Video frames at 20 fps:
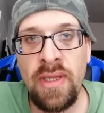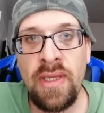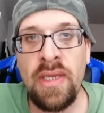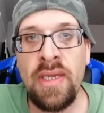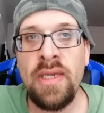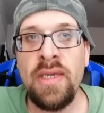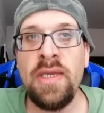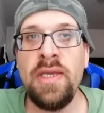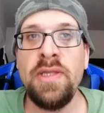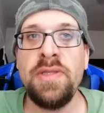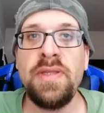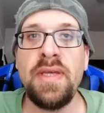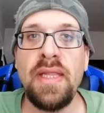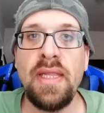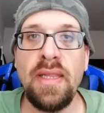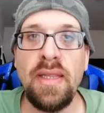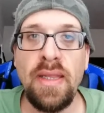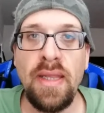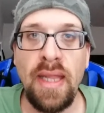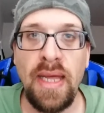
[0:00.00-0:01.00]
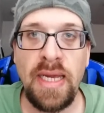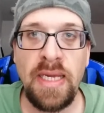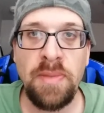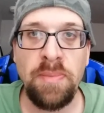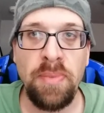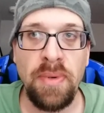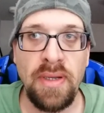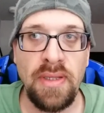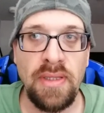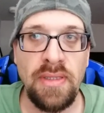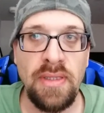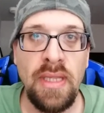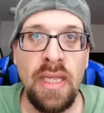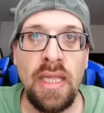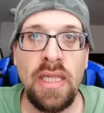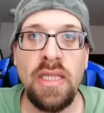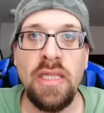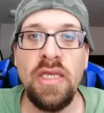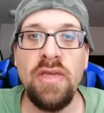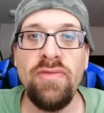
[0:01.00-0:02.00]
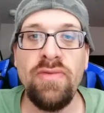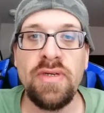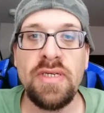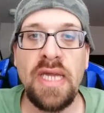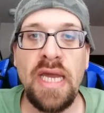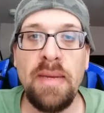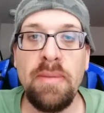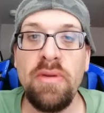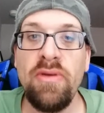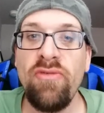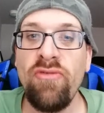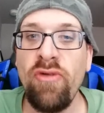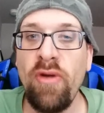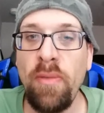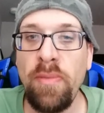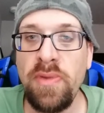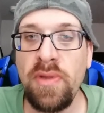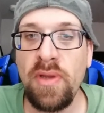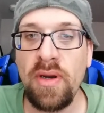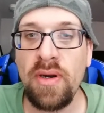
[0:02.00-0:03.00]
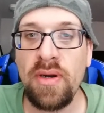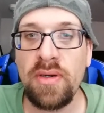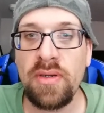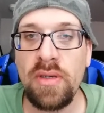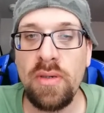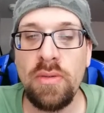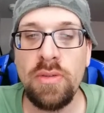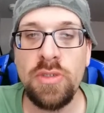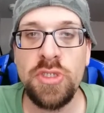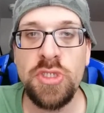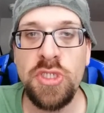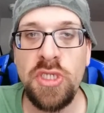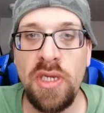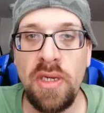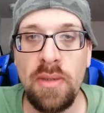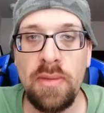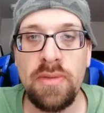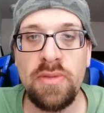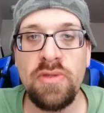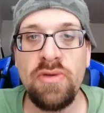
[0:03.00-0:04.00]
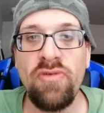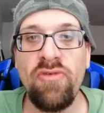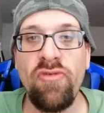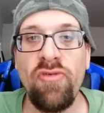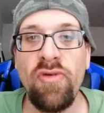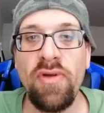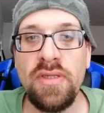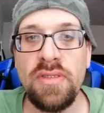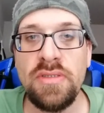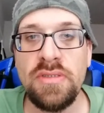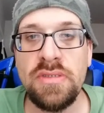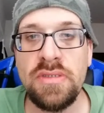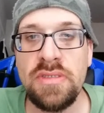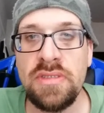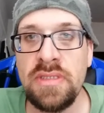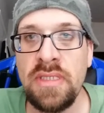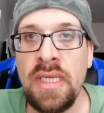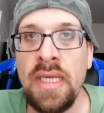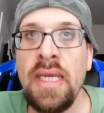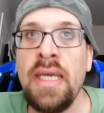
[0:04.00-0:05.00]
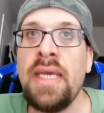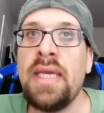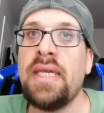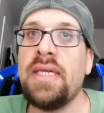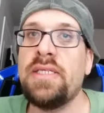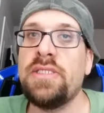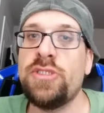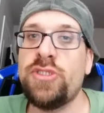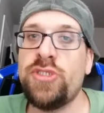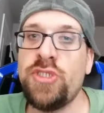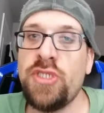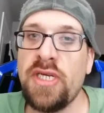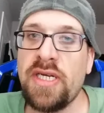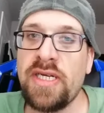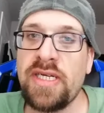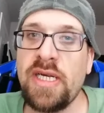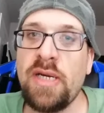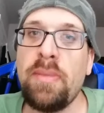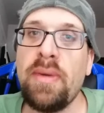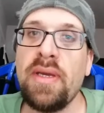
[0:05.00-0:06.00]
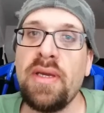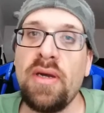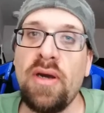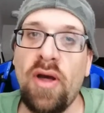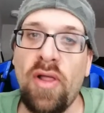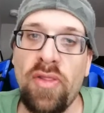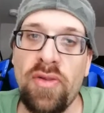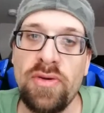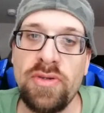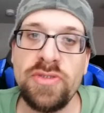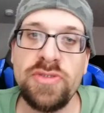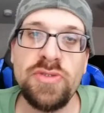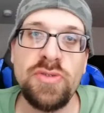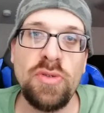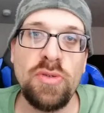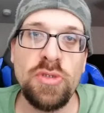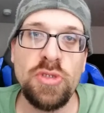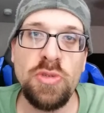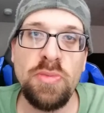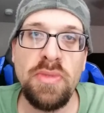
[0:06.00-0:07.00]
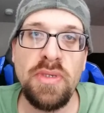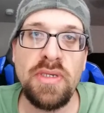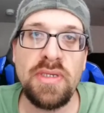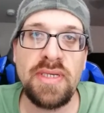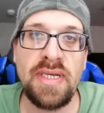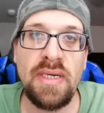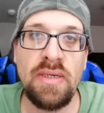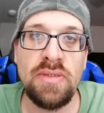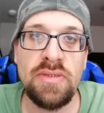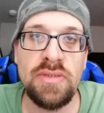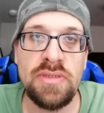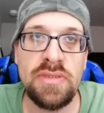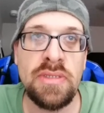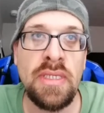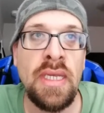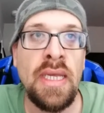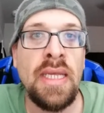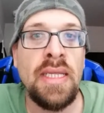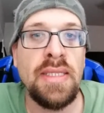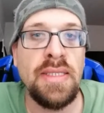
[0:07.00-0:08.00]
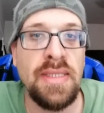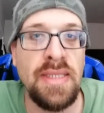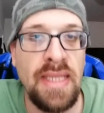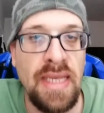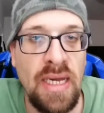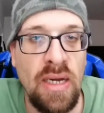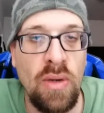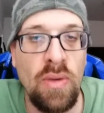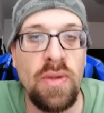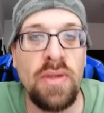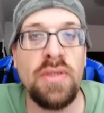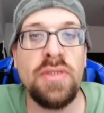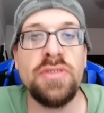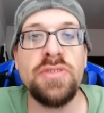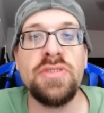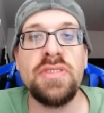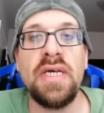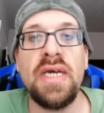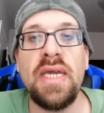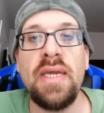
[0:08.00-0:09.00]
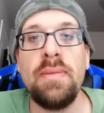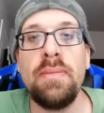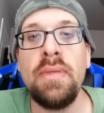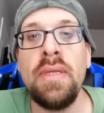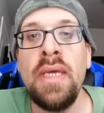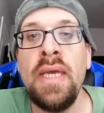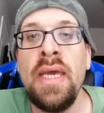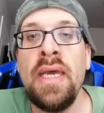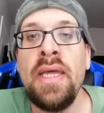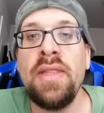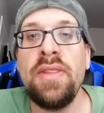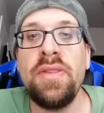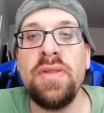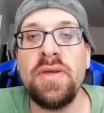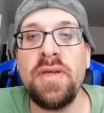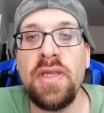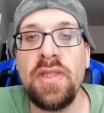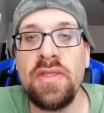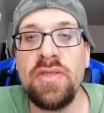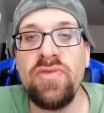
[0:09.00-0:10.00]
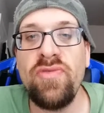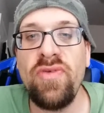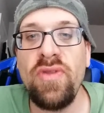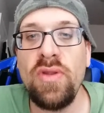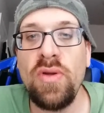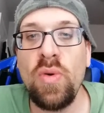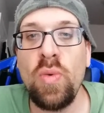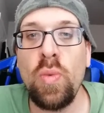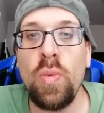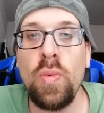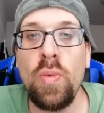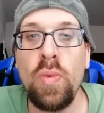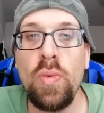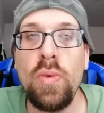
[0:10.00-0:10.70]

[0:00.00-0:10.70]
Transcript: hit the like button, leave a comment from the article, share with your friends and check out my other social media accounts. Now it is time to get this video